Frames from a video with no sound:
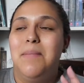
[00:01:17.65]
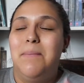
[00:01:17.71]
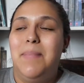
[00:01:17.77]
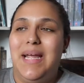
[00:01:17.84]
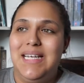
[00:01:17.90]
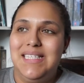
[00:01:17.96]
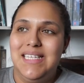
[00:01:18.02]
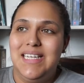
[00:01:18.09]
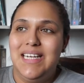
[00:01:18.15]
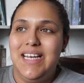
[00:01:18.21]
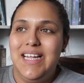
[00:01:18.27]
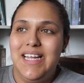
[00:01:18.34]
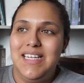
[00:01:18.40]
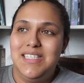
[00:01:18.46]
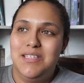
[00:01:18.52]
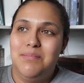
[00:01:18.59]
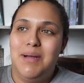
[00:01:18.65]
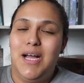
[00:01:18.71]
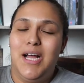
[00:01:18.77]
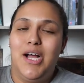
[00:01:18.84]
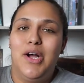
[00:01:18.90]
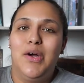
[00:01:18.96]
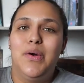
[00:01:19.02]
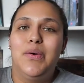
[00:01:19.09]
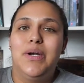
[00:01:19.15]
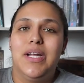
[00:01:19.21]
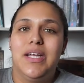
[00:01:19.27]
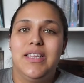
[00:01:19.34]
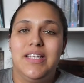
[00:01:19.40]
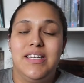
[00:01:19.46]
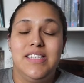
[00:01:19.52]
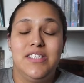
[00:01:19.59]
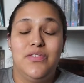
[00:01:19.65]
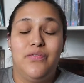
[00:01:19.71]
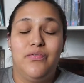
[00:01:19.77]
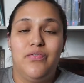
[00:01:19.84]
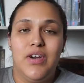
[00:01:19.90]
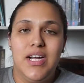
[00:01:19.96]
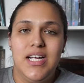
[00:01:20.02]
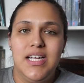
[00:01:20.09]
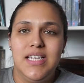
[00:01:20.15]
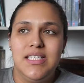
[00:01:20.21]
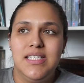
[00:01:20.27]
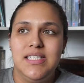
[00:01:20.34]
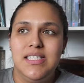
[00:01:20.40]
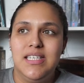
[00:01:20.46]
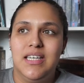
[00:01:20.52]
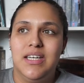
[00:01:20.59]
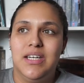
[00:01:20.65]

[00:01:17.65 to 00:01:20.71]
Basically, it's about these friends.